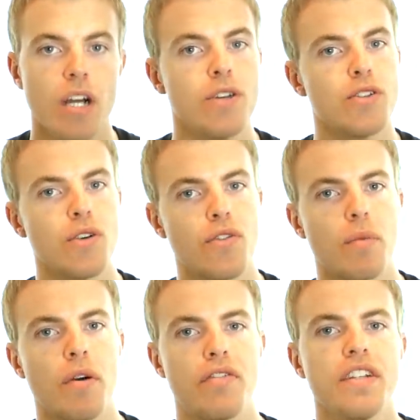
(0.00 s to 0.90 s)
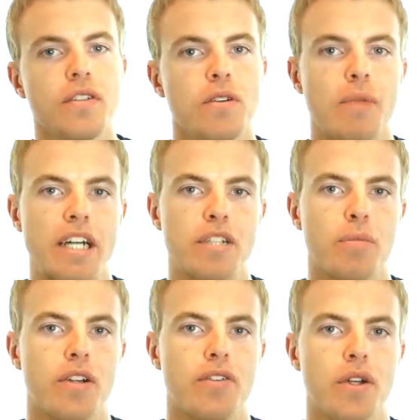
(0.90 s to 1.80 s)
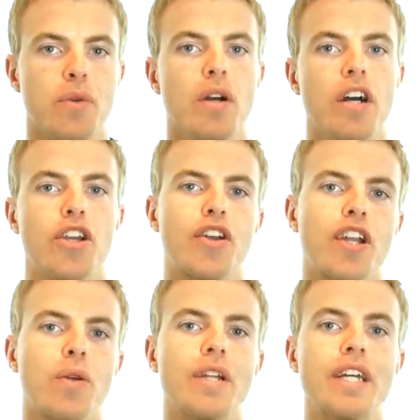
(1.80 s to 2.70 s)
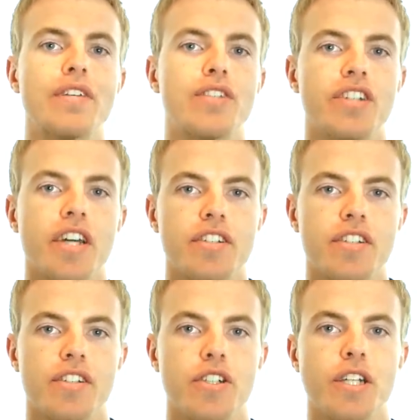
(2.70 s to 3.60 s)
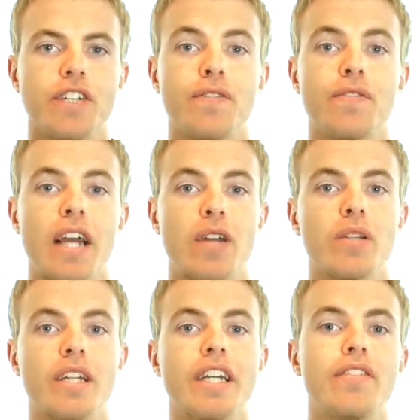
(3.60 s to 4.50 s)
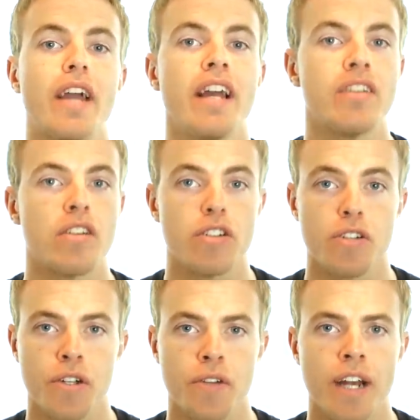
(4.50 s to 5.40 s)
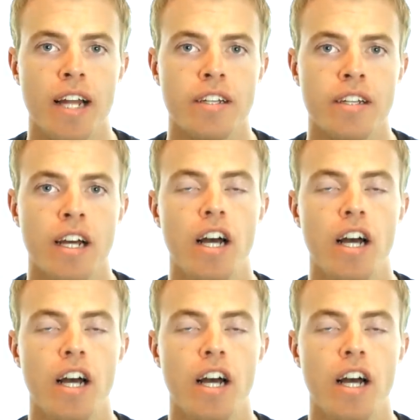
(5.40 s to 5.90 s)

So from a physical mind's point of view, you can only give suggestions, you give, can only give hints to your reality.